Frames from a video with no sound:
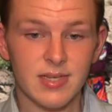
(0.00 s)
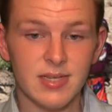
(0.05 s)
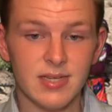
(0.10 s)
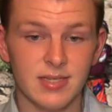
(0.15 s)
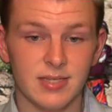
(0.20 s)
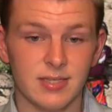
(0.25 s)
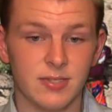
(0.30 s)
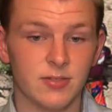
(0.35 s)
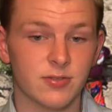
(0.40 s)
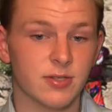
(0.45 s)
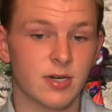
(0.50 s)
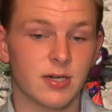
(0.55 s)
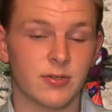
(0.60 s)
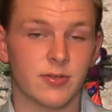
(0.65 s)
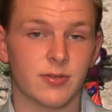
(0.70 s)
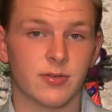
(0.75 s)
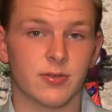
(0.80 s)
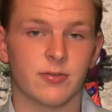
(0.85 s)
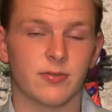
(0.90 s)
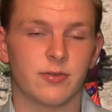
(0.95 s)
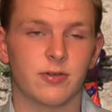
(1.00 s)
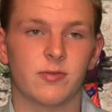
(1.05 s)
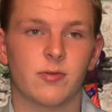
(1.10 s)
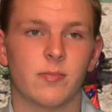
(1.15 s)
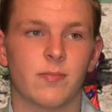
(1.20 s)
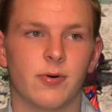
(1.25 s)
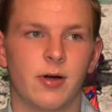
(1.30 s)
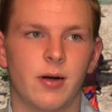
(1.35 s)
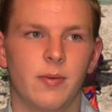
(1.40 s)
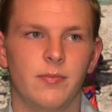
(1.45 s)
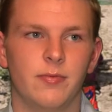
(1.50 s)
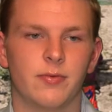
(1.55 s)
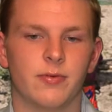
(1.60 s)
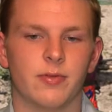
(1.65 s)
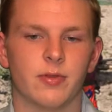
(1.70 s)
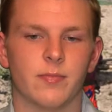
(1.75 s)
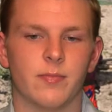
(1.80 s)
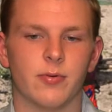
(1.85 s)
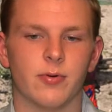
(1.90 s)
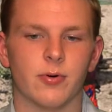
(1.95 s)
This causes considerable problems for
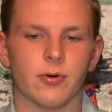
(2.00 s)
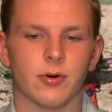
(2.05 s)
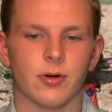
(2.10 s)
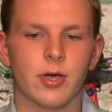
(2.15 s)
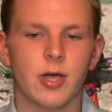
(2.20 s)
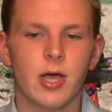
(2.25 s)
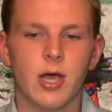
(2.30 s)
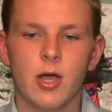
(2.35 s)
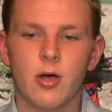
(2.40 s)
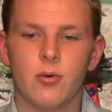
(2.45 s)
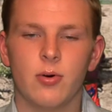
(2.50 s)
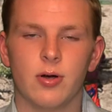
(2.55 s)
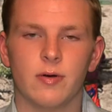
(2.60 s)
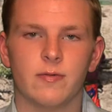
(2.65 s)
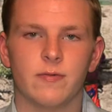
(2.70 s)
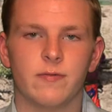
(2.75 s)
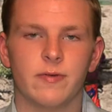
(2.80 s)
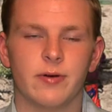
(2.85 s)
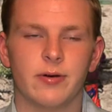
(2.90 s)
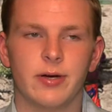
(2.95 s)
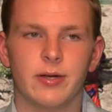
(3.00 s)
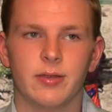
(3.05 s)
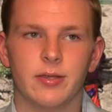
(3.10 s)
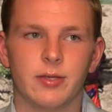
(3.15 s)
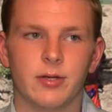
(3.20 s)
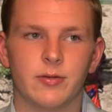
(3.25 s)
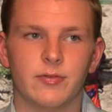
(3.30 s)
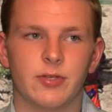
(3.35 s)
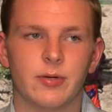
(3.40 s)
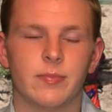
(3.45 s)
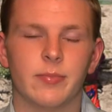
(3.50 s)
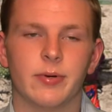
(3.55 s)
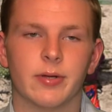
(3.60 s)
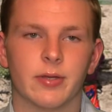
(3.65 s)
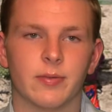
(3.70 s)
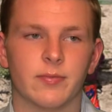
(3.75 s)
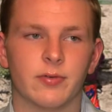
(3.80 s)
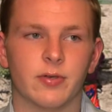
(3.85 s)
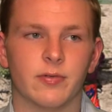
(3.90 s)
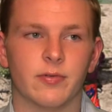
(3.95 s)
the poor, who have very little separating
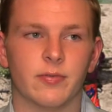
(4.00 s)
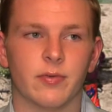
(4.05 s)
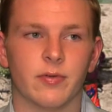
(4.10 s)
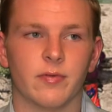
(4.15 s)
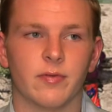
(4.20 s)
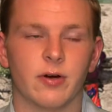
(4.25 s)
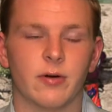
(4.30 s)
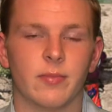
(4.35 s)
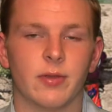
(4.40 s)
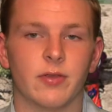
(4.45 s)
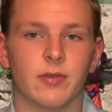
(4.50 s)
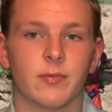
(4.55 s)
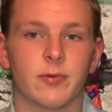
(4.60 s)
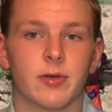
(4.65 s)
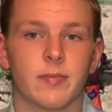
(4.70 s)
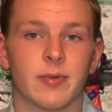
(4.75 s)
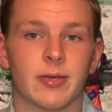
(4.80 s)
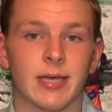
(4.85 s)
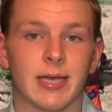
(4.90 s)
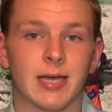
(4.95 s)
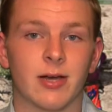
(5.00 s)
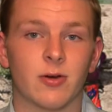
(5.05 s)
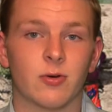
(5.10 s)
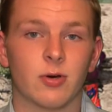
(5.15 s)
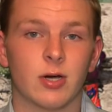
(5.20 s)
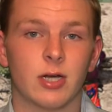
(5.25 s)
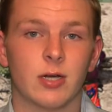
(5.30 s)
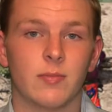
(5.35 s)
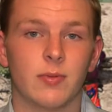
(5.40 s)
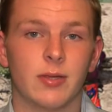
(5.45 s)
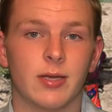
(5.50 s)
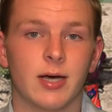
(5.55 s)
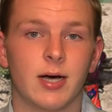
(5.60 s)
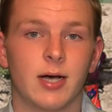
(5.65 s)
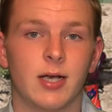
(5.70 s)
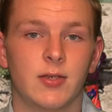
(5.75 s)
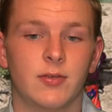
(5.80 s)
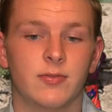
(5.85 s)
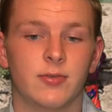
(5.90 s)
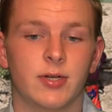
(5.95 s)
themselves from the environment that is becoming incredibly
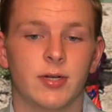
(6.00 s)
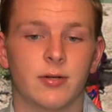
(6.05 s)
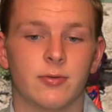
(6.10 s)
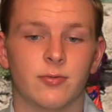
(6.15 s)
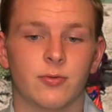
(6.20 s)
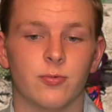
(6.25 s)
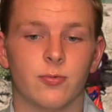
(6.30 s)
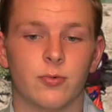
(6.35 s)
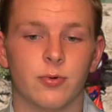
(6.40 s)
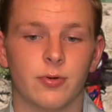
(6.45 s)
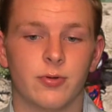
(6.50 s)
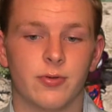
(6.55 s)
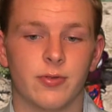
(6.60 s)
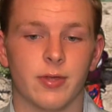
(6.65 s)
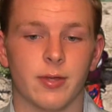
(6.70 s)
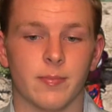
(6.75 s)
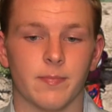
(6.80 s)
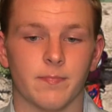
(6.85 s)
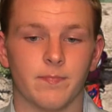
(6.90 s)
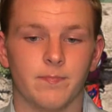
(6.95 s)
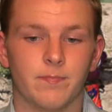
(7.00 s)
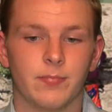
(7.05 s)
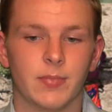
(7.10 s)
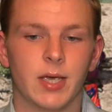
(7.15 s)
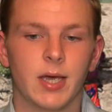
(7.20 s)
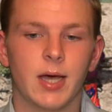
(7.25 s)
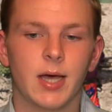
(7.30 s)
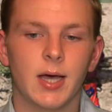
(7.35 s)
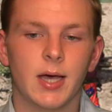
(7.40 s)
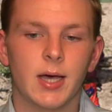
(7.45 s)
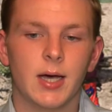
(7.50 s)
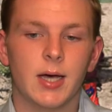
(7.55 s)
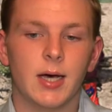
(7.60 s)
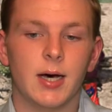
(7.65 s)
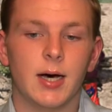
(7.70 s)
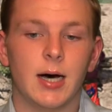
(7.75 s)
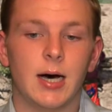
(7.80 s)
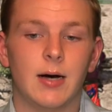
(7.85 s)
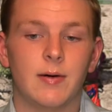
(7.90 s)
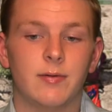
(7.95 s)
hostile towards them.
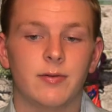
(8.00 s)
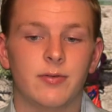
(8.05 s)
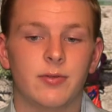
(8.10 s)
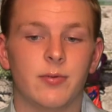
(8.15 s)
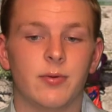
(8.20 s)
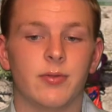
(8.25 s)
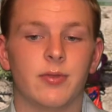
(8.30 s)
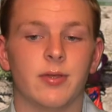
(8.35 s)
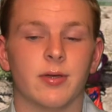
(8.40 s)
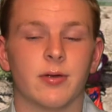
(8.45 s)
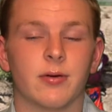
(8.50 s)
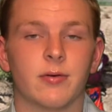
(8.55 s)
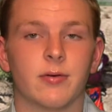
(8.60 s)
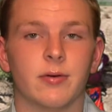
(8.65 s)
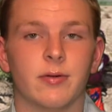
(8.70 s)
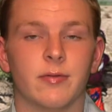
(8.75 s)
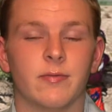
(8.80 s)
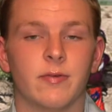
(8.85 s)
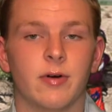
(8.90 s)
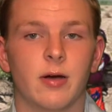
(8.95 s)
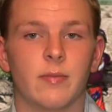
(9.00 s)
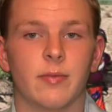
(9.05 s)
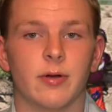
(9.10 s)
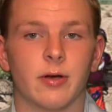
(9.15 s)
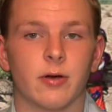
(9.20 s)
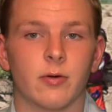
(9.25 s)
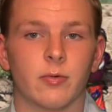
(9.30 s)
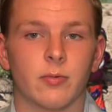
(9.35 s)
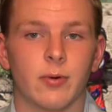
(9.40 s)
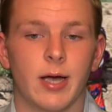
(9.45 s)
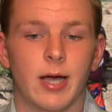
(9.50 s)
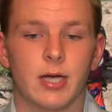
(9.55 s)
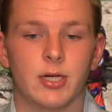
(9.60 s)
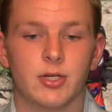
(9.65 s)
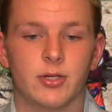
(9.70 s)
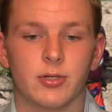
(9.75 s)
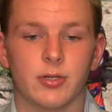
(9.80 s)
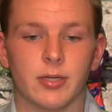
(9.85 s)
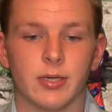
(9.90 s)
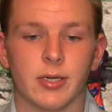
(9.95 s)
Obviously, with the environment
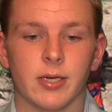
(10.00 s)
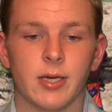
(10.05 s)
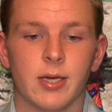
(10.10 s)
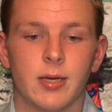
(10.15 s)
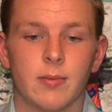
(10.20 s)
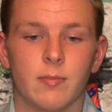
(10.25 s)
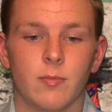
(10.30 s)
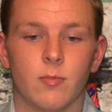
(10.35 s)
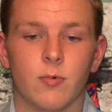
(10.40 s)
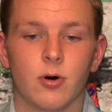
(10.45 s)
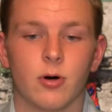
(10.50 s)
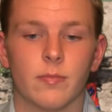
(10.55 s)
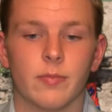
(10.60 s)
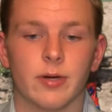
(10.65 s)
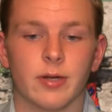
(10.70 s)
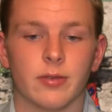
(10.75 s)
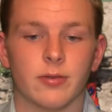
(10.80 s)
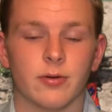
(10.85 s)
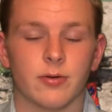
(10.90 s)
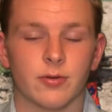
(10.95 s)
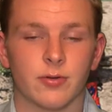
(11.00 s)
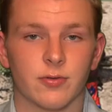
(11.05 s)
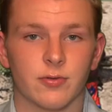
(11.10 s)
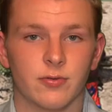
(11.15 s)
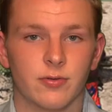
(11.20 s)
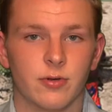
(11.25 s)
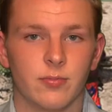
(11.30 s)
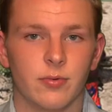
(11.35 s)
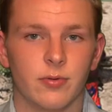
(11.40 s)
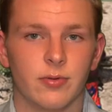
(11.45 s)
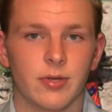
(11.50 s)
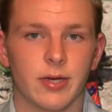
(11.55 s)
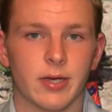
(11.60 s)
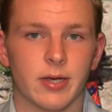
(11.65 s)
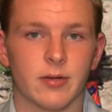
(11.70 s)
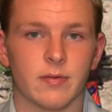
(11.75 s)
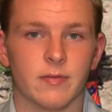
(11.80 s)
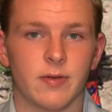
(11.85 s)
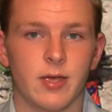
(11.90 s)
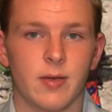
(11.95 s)
gradually warming, there's considerable
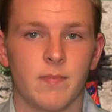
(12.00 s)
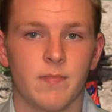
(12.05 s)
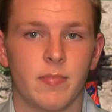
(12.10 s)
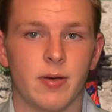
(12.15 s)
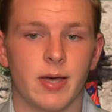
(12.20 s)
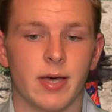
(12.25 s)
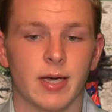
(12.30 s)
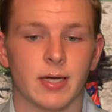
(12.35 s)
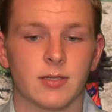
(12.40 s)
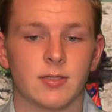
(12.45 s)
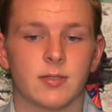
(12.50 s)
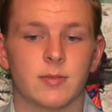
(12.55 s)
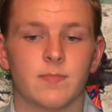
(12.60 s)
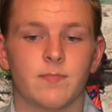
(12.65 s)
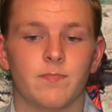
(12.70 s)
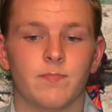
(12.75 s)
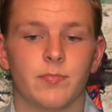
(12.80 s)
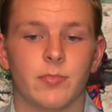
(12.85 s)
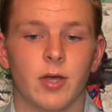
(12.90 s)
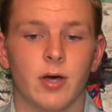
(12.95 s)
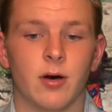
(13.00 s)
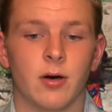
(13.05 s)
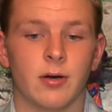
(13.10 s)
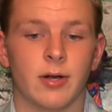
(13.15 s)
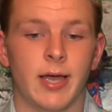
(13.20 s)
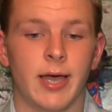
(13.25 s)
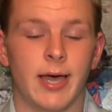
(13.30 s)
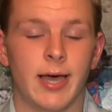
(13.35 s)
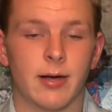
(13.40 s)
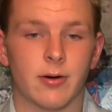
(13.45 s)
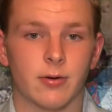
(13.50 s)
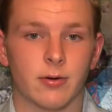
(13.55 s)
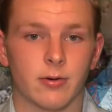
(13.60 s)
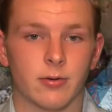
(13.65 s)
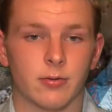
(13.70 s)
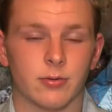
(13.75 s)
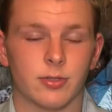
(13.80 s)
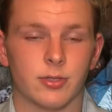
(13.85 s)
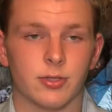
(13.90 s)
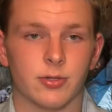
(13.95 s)
negative impact on
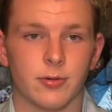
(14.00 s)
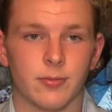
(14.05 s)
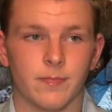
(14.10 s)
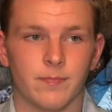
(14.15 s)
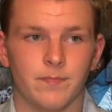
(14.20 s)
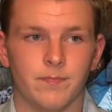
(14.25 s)
agriculture.